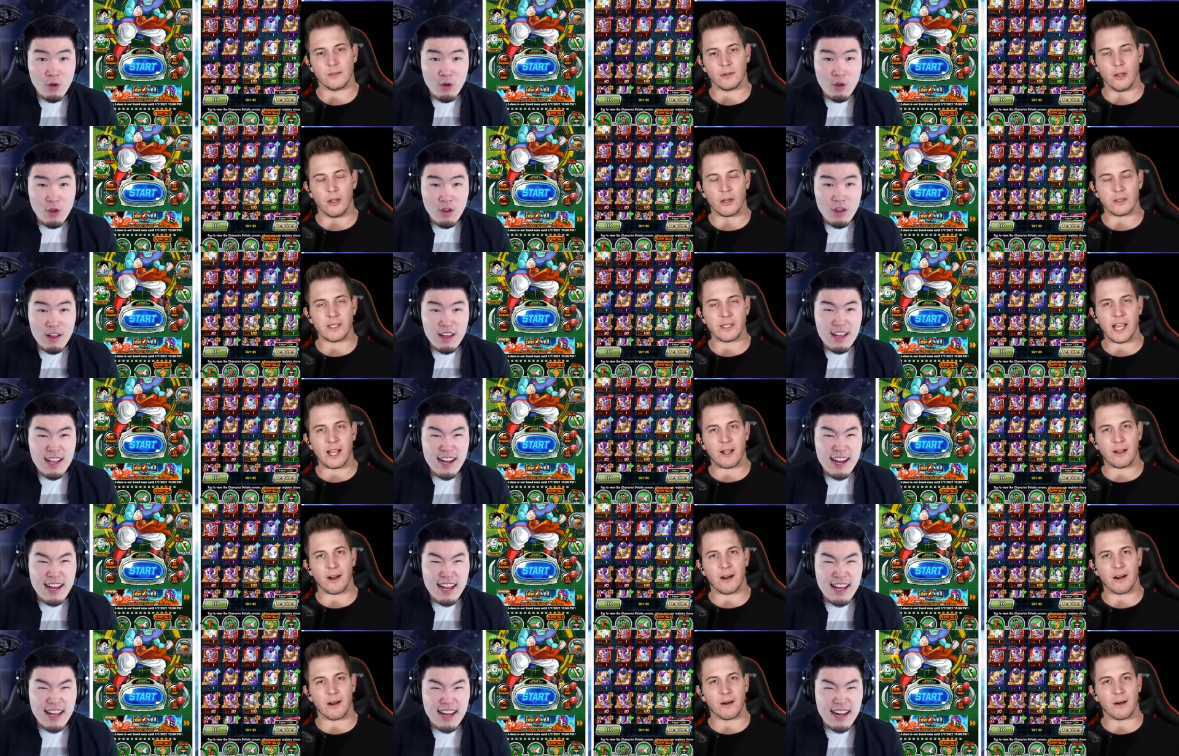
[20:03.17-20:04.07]
Speaker 1: looks like
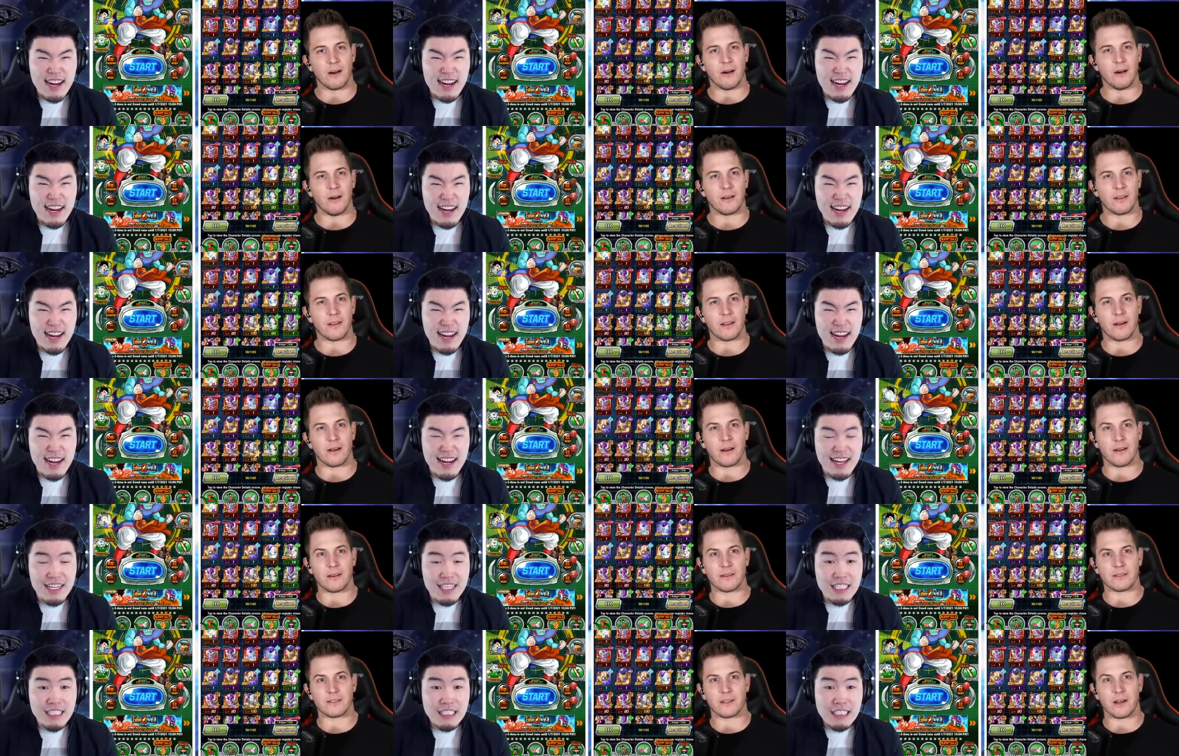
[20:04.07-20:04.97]
her the her,
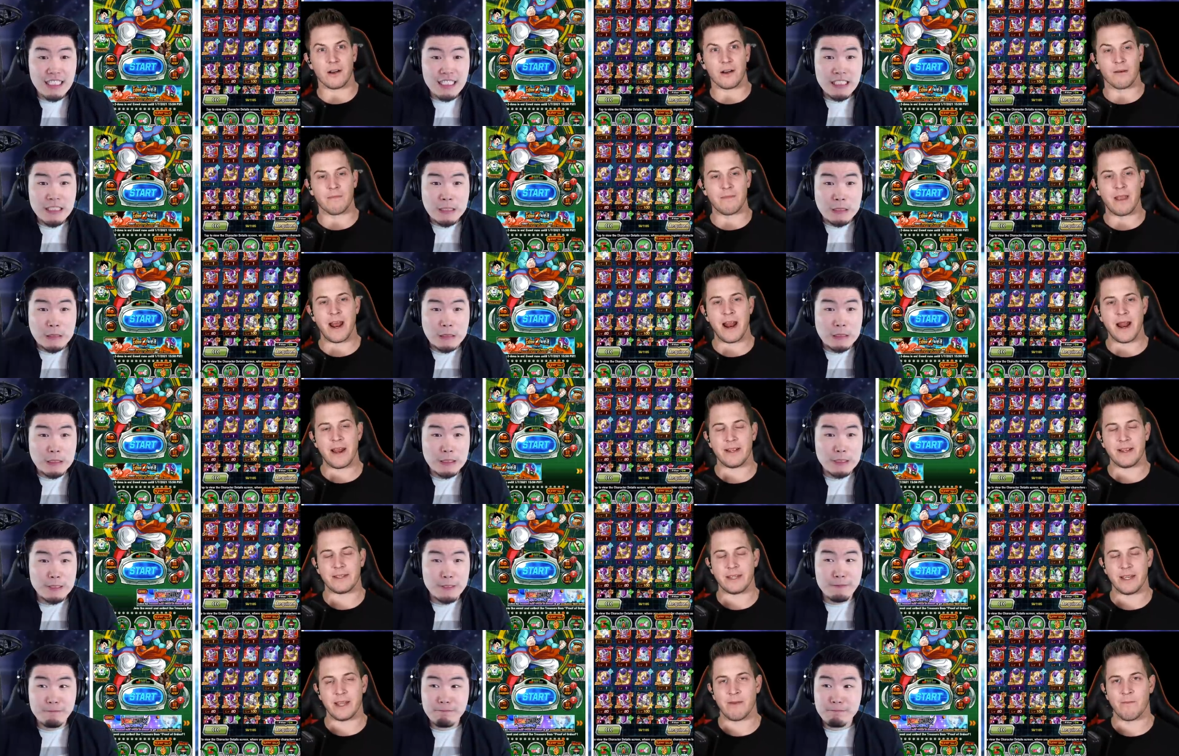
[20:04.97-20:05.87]

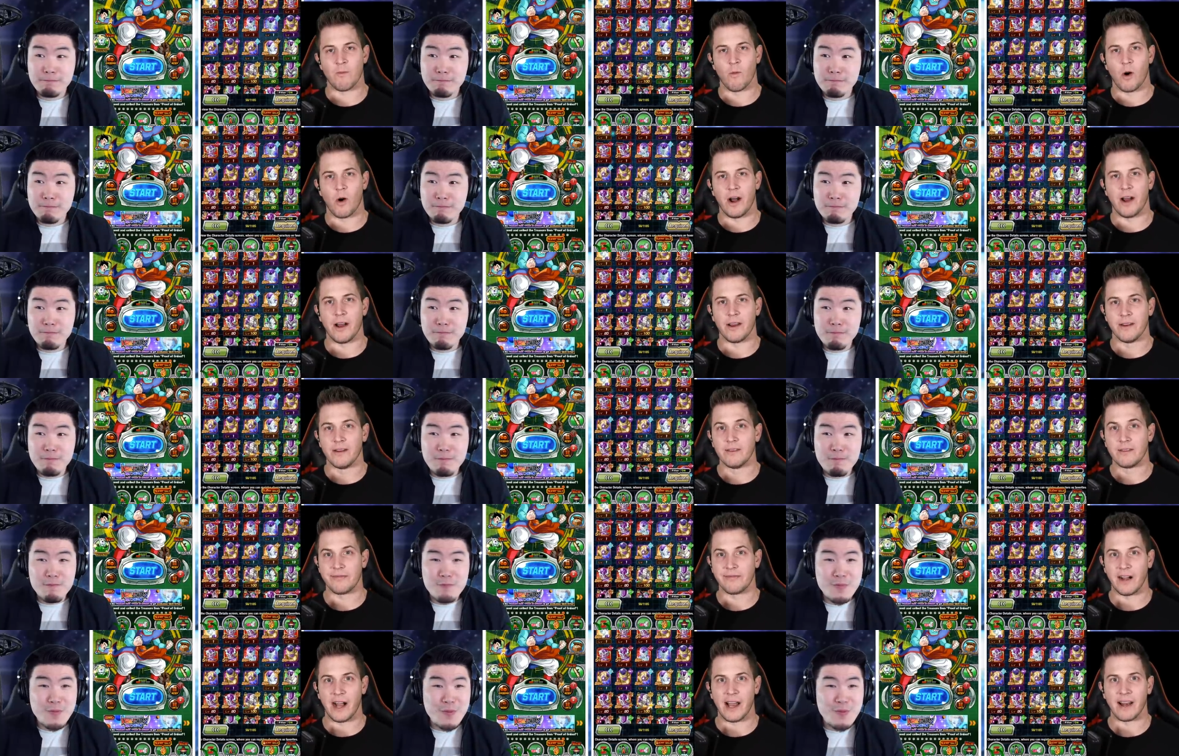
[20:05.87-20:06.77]
Hermanity team won
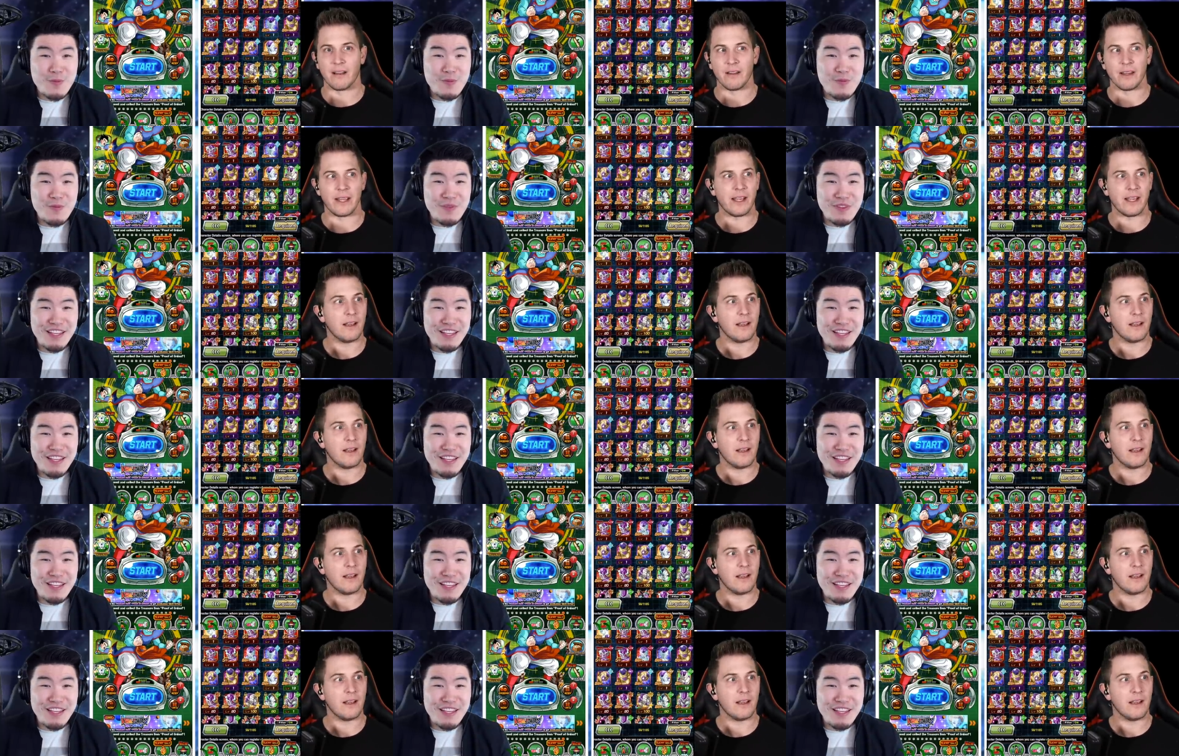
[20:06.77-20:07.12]
finally.